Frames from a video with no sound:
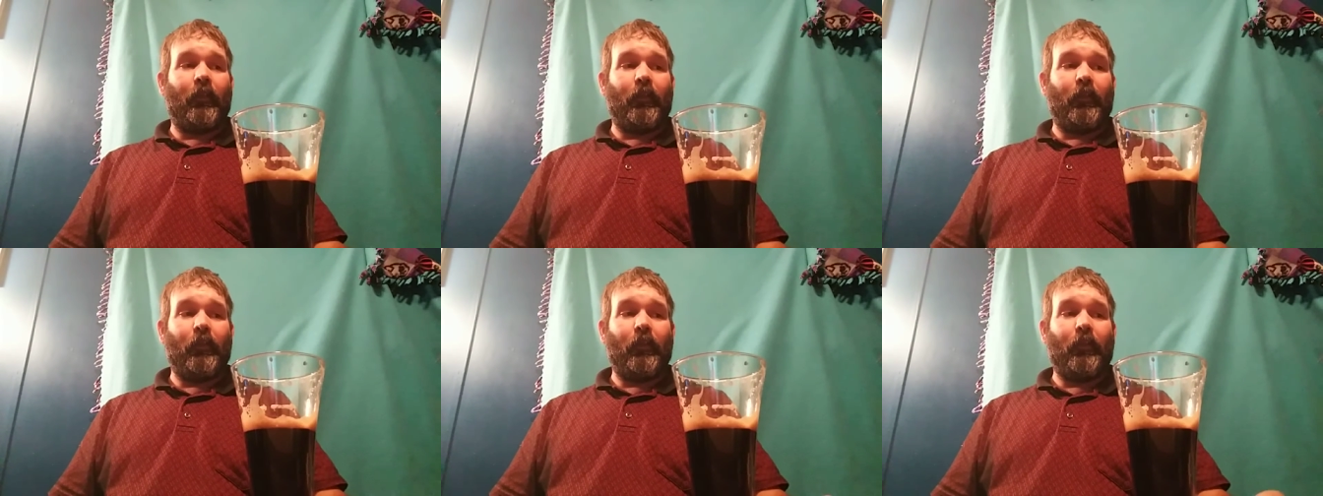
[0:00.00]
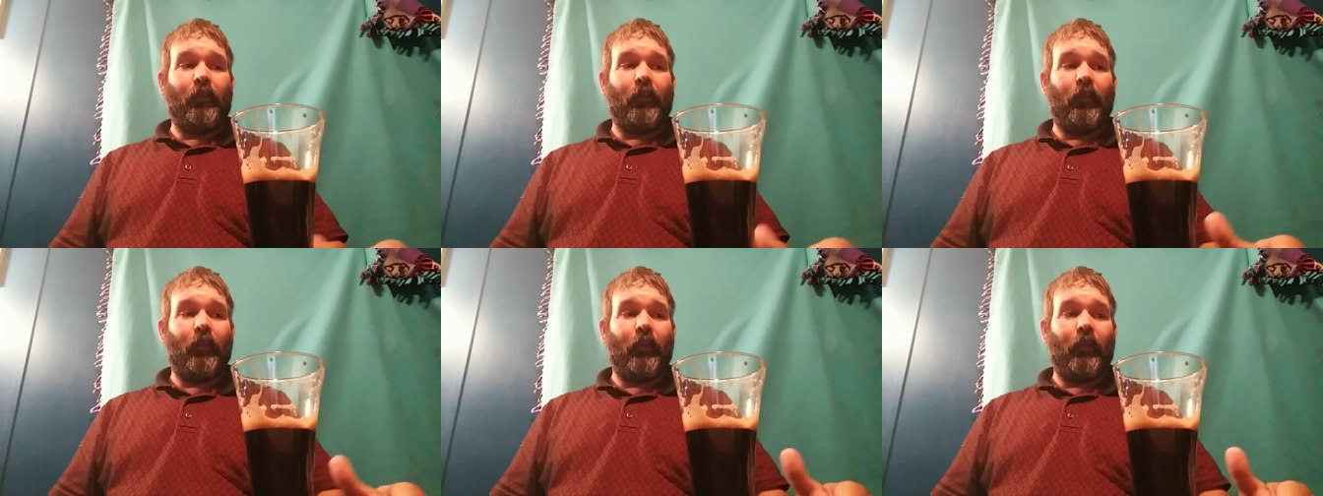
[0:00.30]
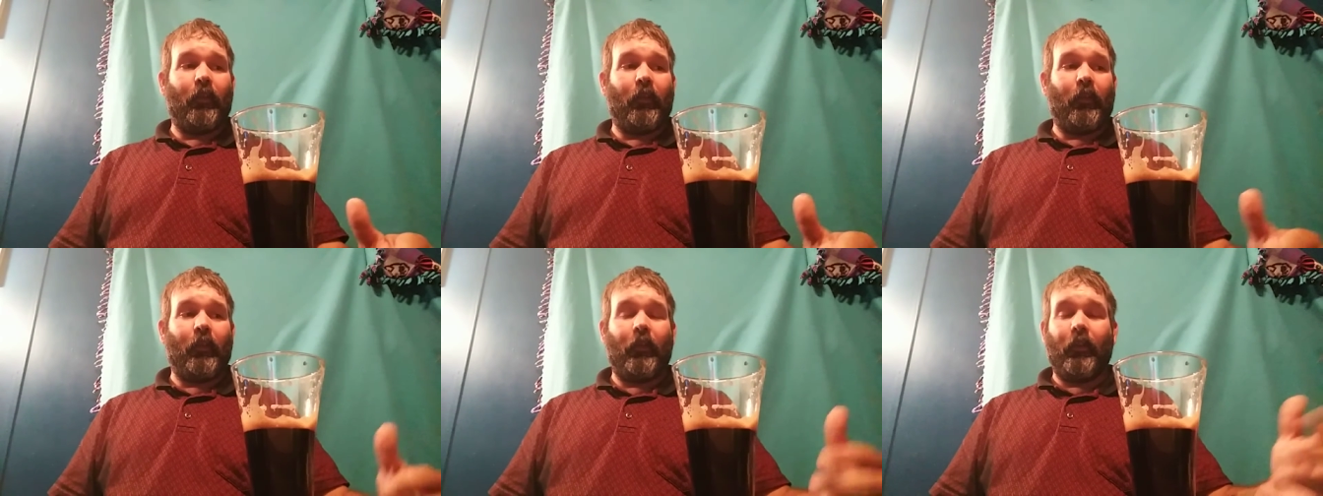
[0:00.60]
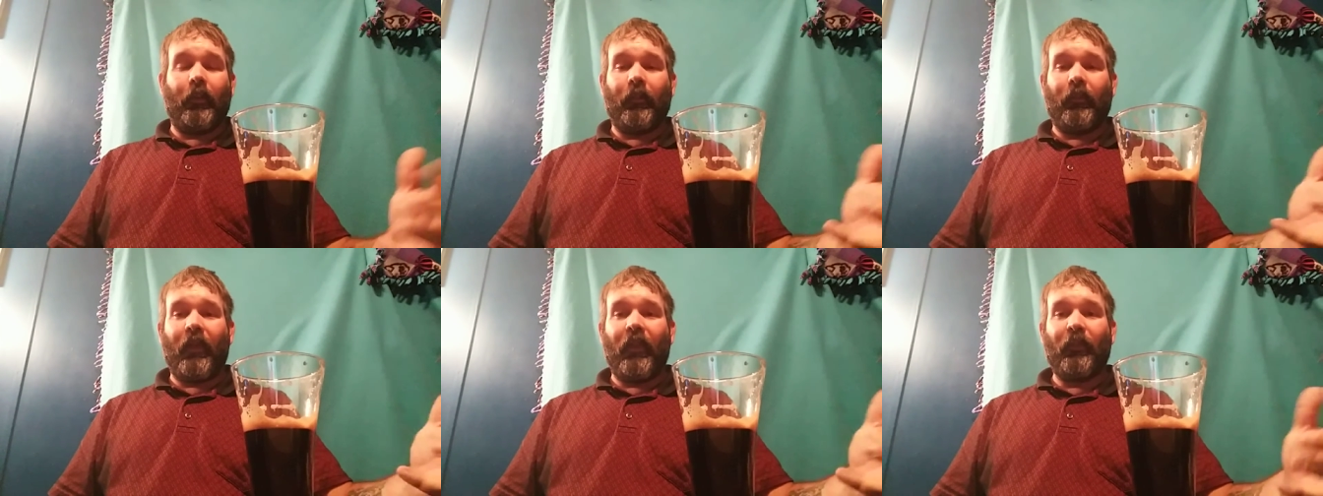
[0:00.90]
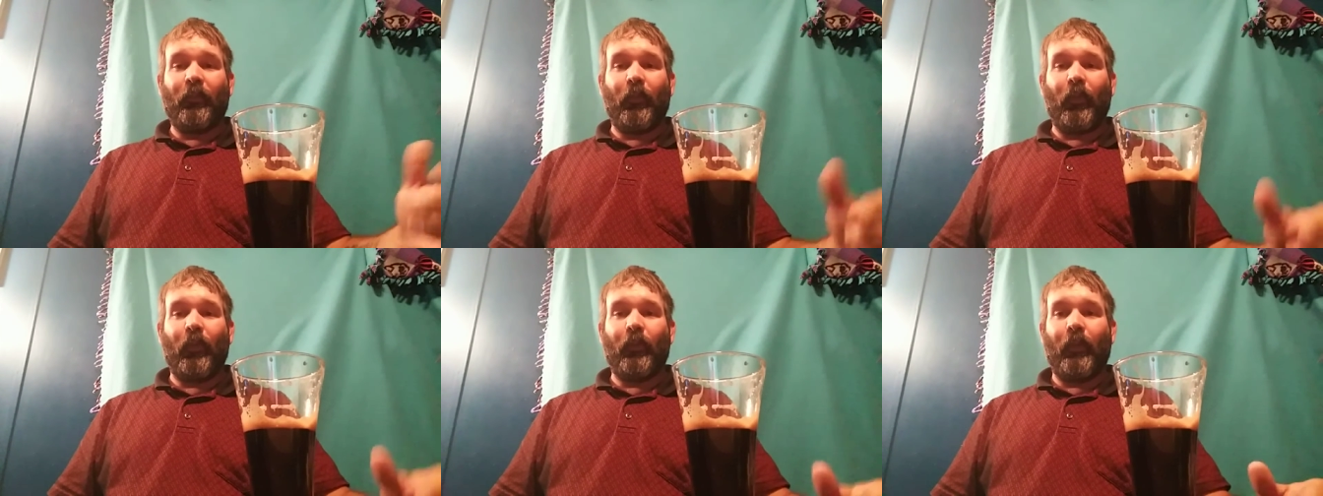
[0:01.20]
YouTube or, or the
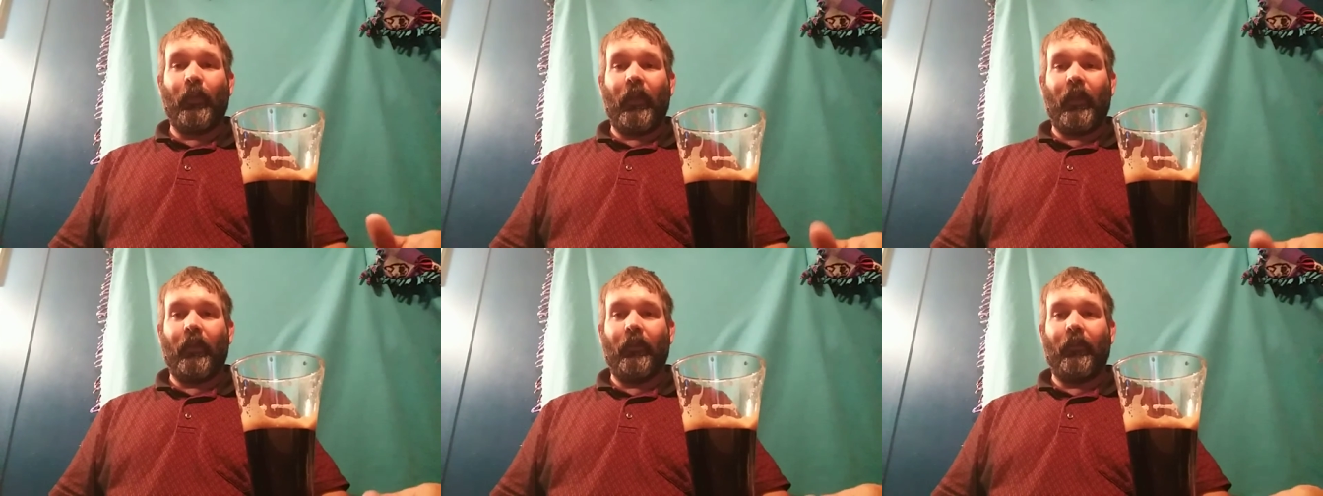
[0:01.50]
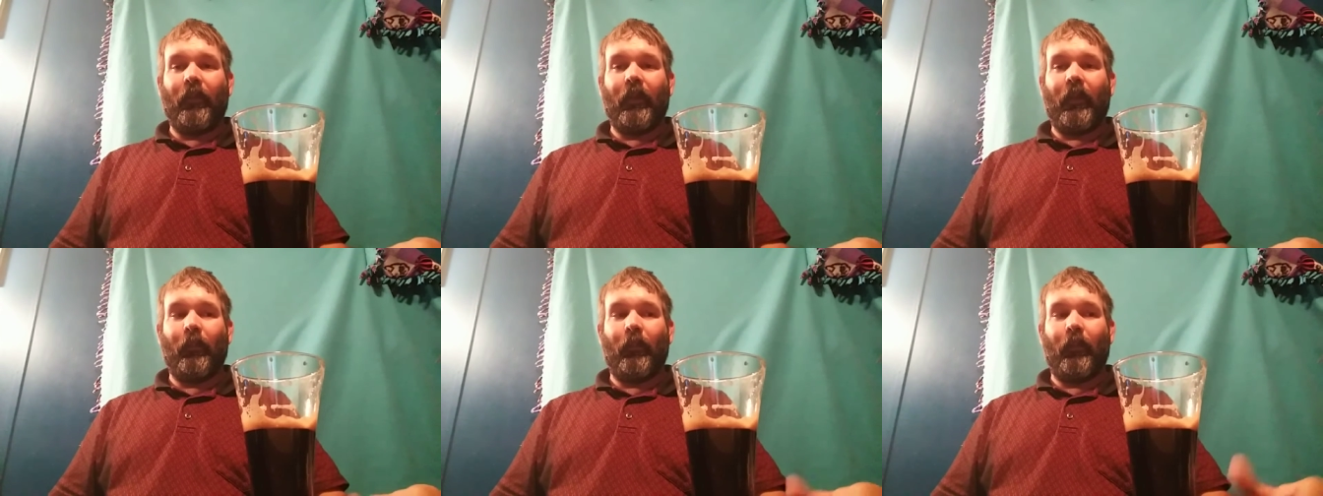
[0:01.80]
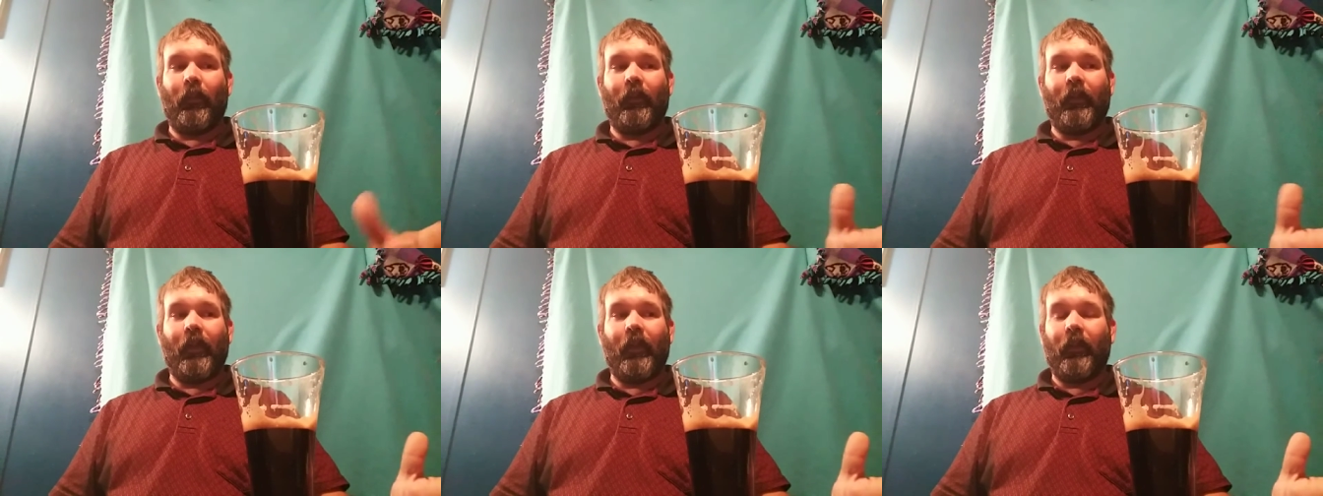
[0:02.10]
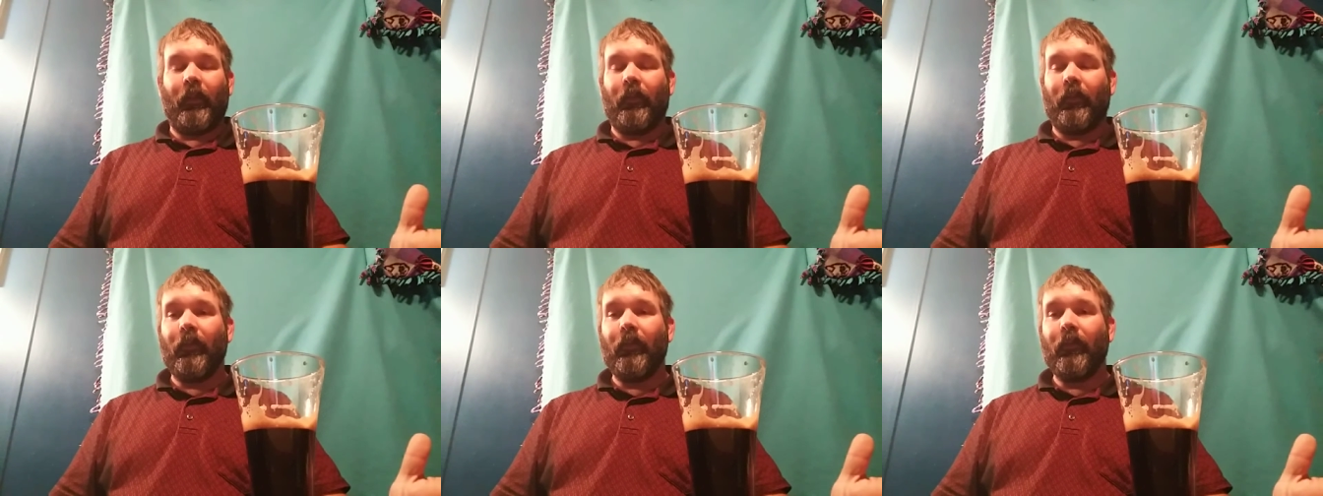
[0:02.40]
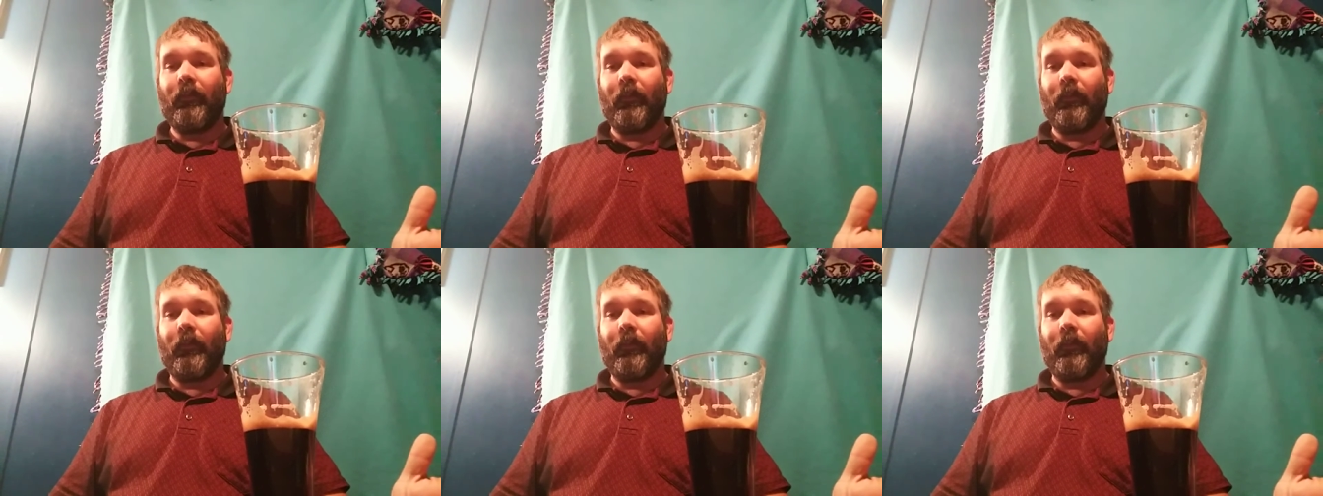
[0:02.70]
Facebook page that I'm going to take and do